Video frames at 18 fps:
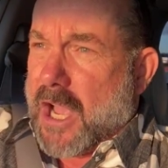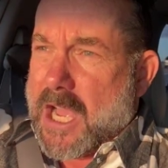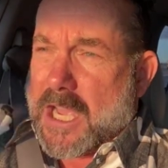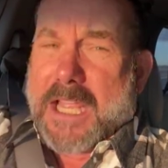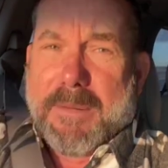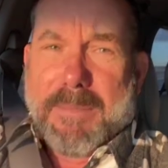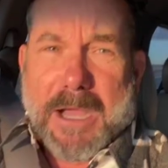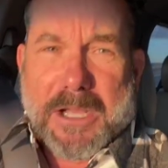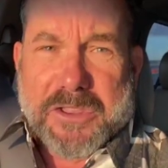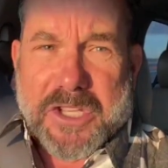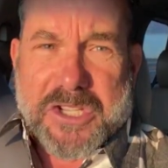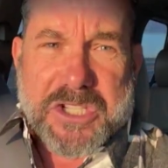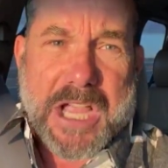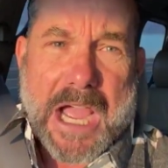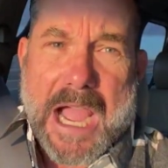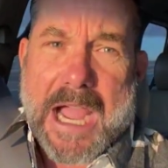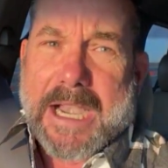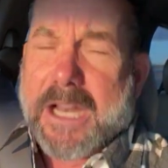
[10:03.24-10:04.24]
talking about
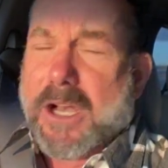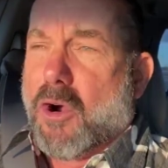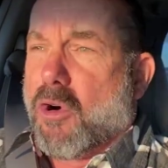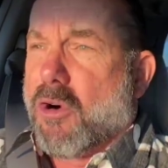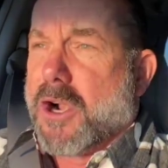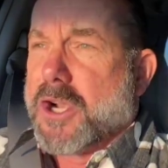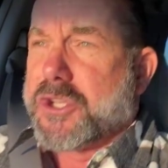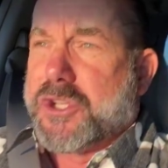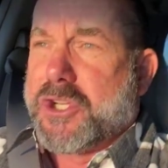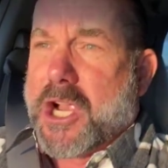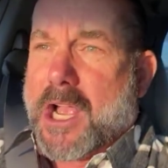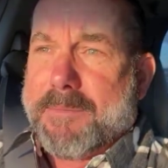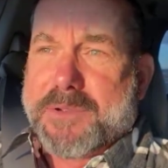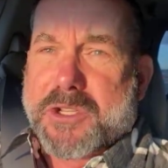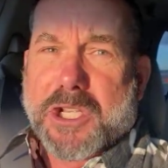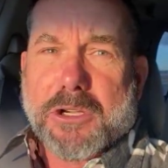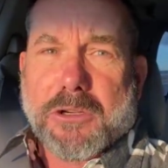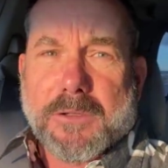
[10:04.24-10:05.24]
this guy in an orange
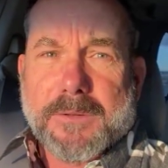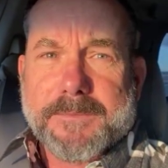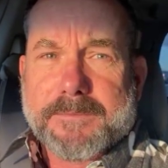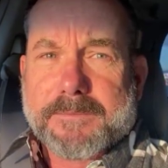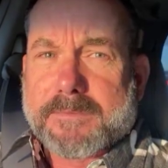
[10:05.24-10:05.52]
jumpsuit.